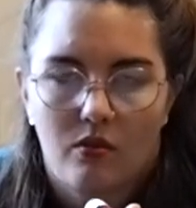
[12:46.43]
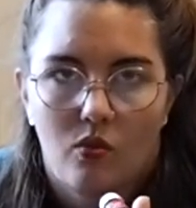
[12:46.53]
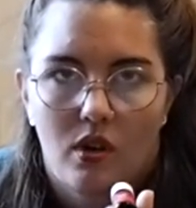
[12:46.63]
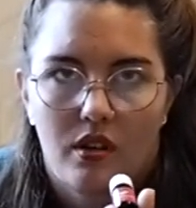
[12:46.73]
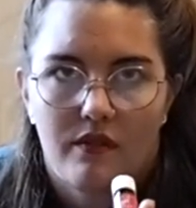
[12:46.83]

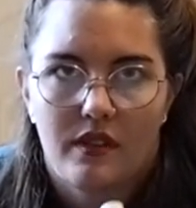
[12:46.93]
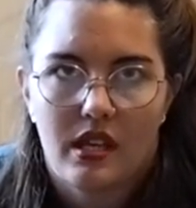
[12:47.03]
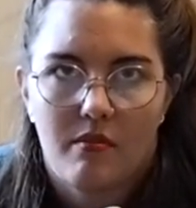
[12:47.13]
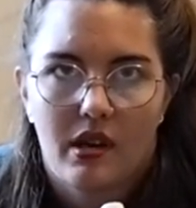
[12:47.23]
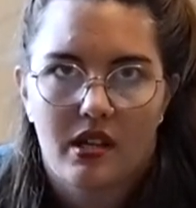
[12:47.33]
one of
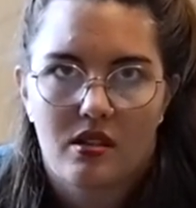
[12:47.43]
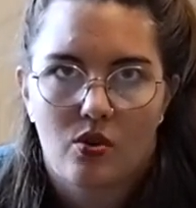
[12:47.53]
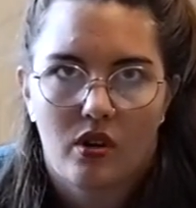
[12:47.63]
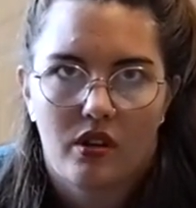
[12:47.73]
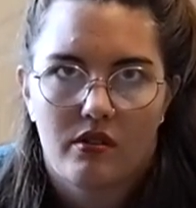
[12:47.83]
the best
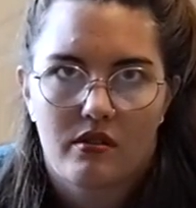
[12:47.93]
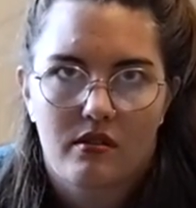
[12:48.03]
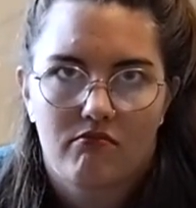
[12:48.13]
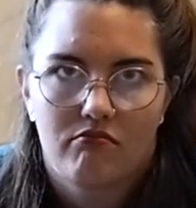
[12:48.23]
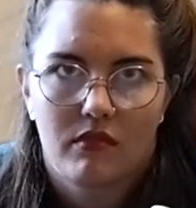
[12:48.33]

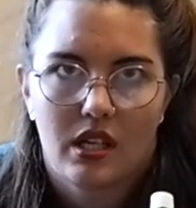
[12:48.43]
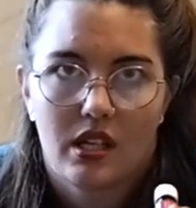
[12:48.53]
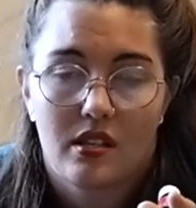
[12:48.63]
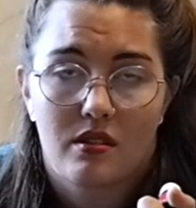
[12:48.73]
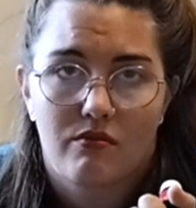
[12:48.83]
oils.
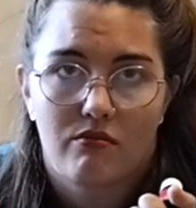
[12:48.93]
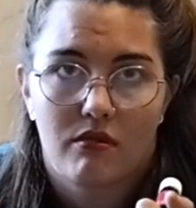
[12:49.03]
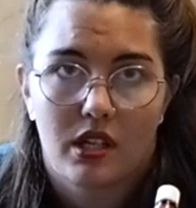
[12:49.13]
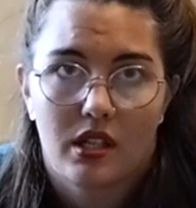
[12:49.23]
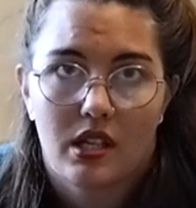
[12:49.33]
It's
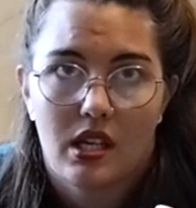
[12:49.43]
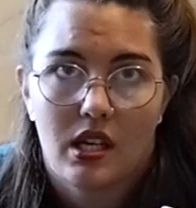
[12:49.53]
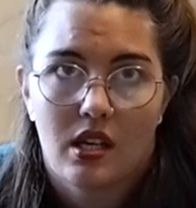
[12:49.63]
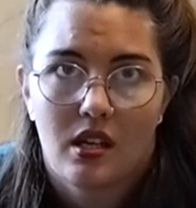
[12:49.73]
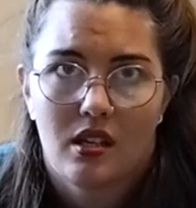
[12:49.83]

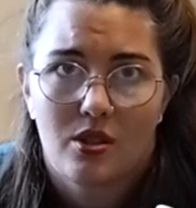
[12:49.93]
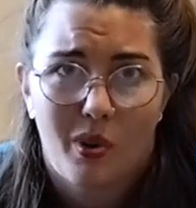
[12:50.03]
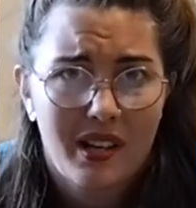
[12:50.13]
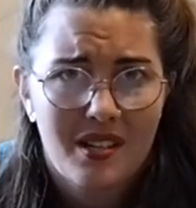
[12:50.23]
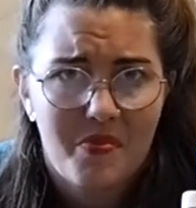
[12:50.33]
really
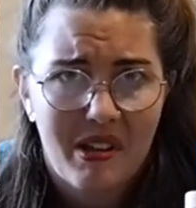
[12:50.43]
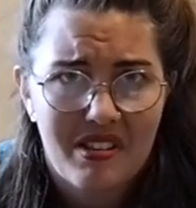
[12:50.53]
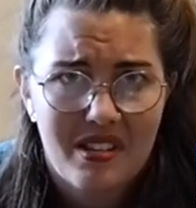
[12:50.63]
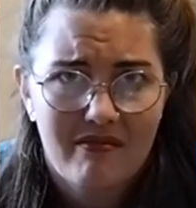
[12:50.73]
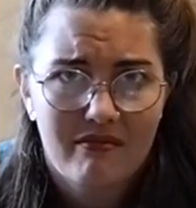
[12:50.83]
quite
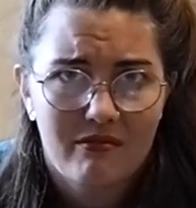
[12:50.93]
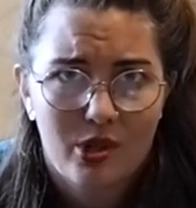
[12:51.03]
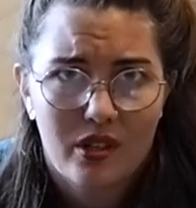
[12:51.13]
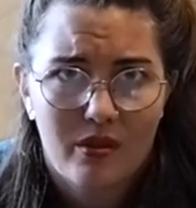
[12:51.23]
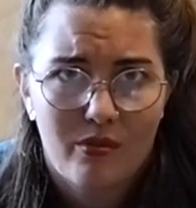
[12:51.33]
expensive.
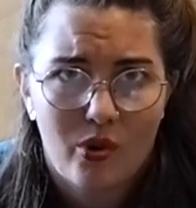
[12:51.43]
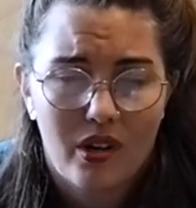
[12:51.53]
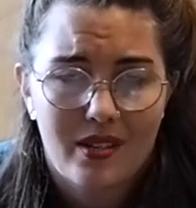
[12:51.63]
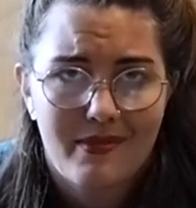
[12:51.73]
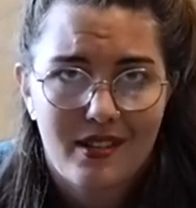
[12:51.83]
One of the more
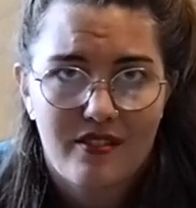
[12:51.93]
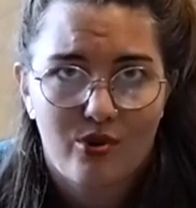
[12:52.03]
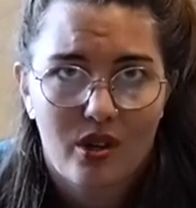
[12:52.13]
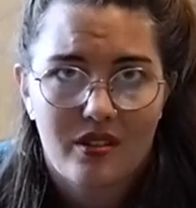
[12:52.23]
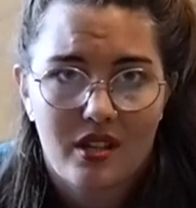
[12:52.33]
expensive
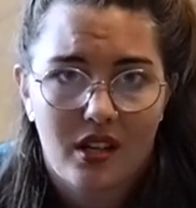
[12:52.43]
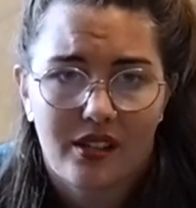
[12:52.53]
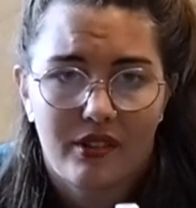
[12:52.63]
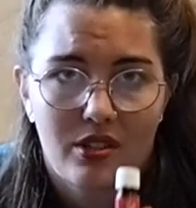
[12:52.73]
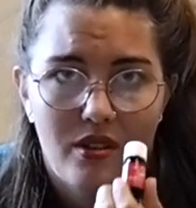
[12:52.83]
oils in Young
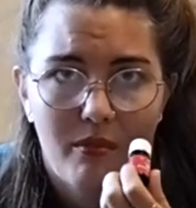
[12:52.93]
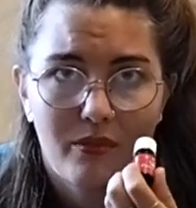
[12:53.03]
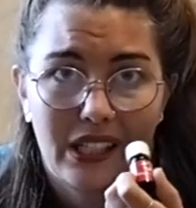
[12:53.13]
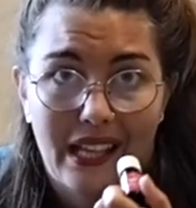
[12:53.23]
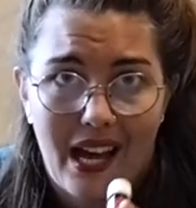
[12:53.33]
Living, so
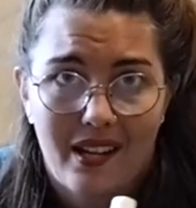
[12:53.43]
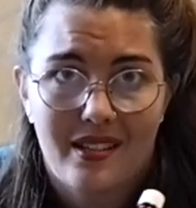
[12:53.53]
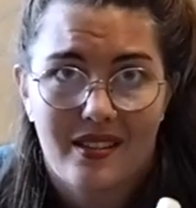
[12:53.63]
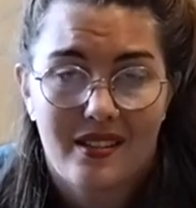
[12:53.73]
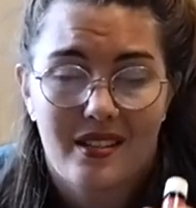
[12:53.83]
I'm glad
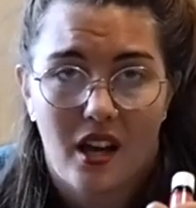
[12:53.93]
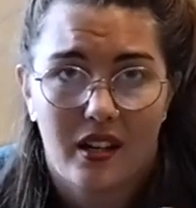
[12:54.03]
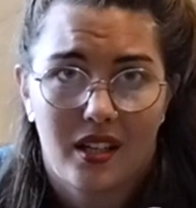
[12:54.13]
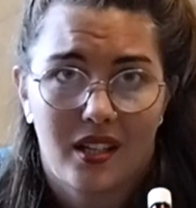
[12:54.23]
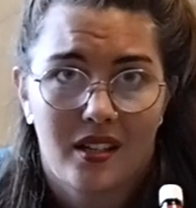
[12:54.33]
it's in the
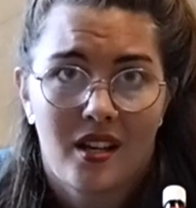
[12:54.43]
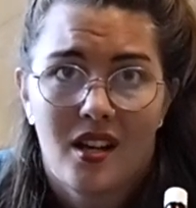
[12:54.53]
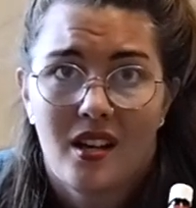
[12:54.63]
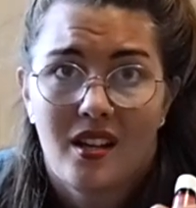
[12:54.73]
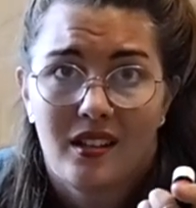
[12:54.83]
starter kit.
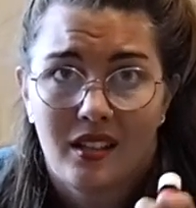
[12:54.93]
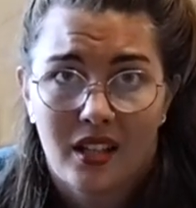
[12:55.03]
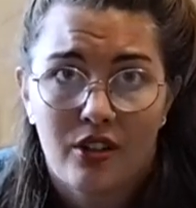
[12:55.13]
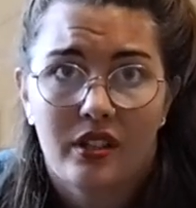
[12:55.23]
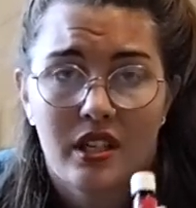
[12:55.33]

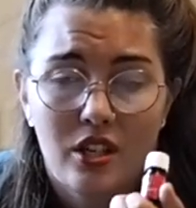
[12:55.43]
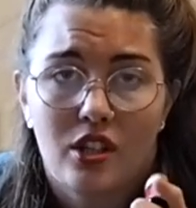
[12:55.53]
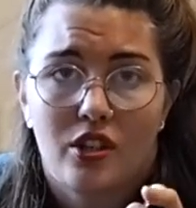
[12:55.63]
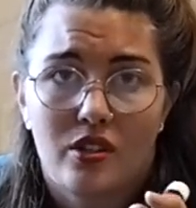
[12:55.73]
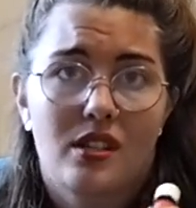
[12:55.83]
Literally, you
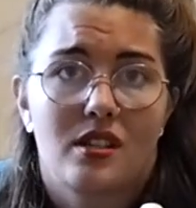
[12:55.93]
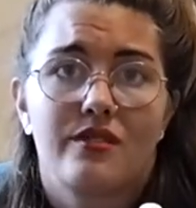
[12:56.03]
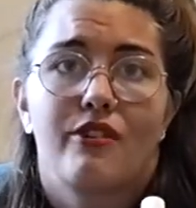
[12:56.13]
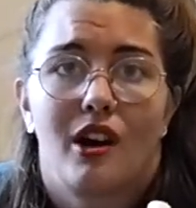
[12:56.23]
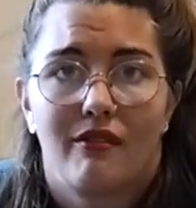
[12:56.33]
can use
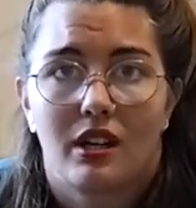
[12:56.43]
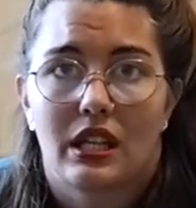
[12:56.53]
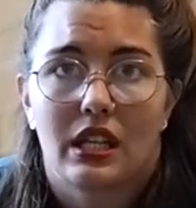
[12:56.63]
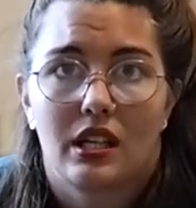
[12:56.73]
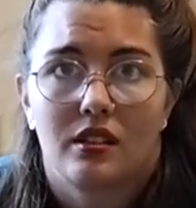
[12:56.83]
this for
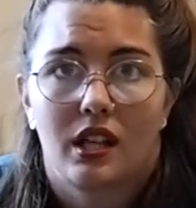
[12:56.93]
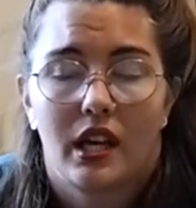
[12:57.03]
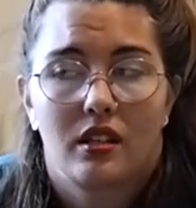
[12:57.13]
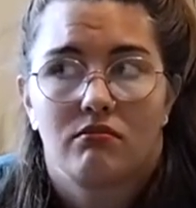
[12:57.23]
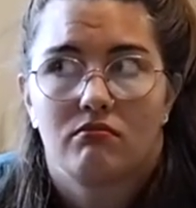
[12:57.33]
everything.
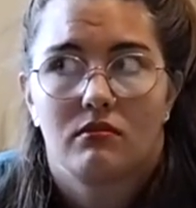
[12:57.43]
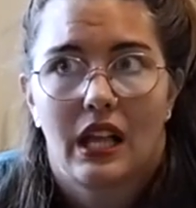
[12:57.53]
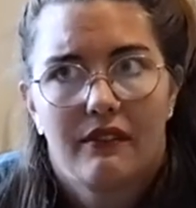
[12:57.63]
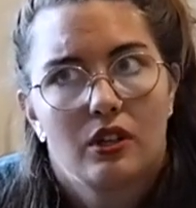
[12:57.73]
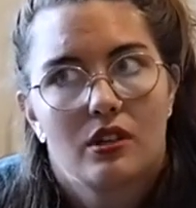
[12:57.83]
Like,
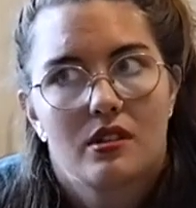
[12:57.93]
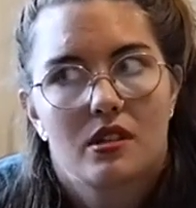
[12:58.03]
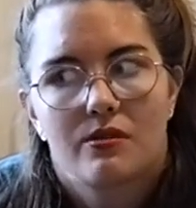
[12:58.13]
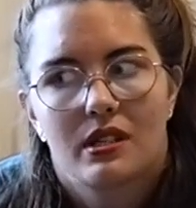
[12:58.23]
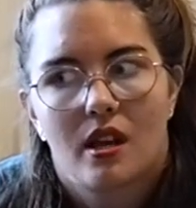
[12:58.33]
lavender is the
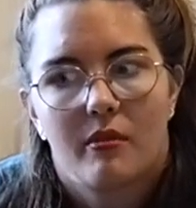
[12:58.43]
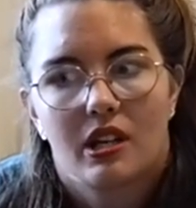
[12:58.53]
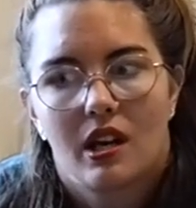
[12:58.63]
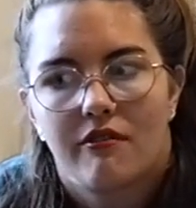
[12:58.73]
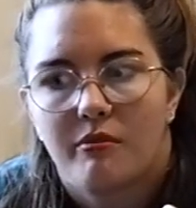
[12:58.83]
Swiss Army
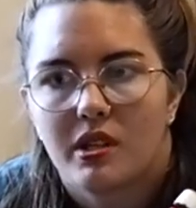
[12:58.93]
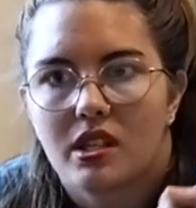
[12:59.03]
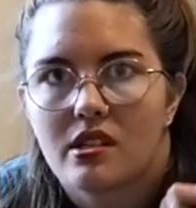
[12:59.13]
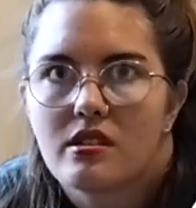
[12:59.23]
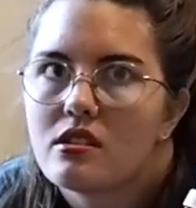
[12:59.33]
knife,
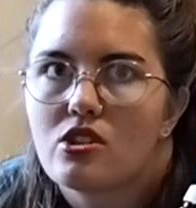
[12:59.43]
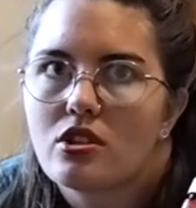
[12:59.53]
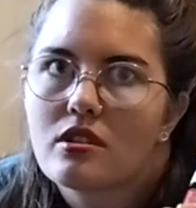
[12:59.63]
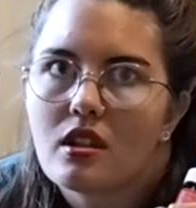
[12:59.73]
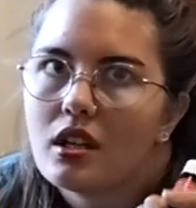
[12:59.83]
but this is
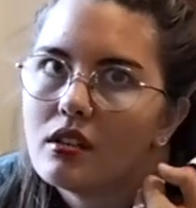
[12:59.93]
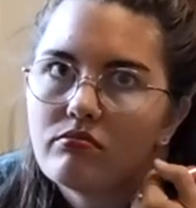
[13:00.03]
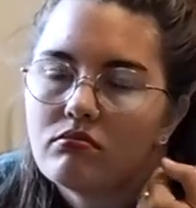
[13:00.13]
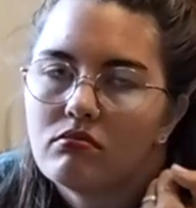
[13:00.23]
just the,